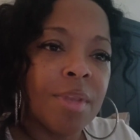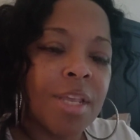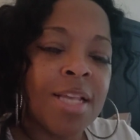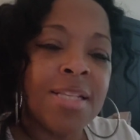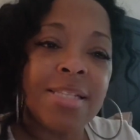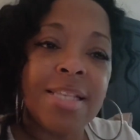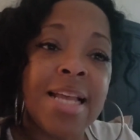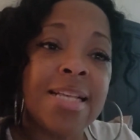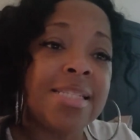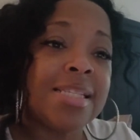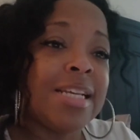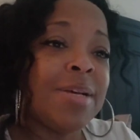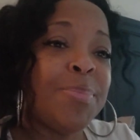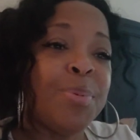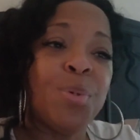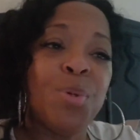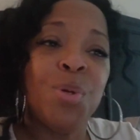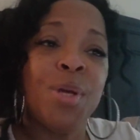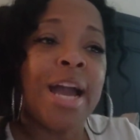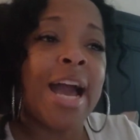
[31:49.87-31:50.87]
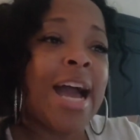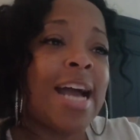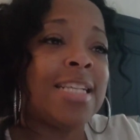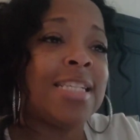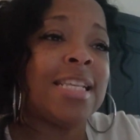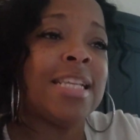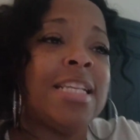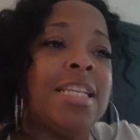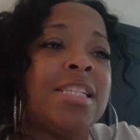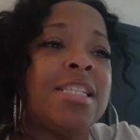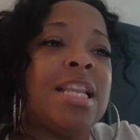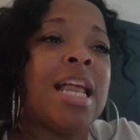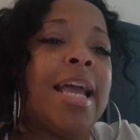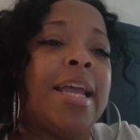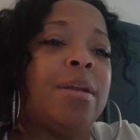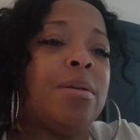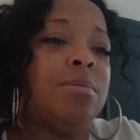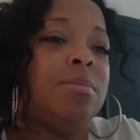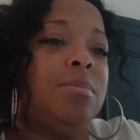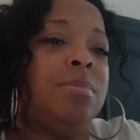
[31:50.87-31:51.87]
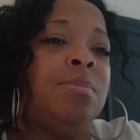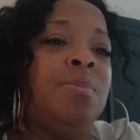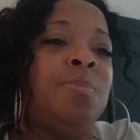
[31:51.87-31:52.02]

It's that simple, you guys. And it's like,